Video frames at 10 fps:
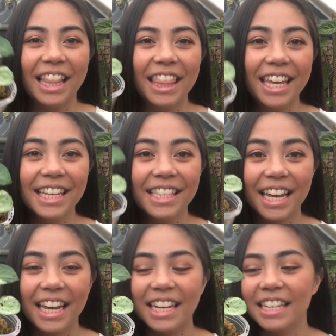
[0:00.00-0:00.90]
This
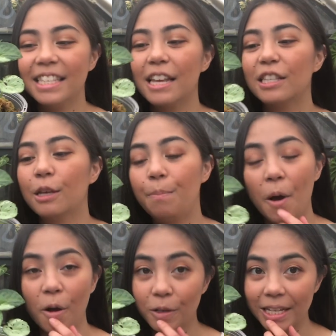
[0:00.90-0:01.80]
is
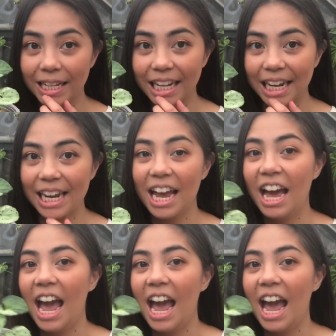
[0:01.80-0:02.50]
supposedly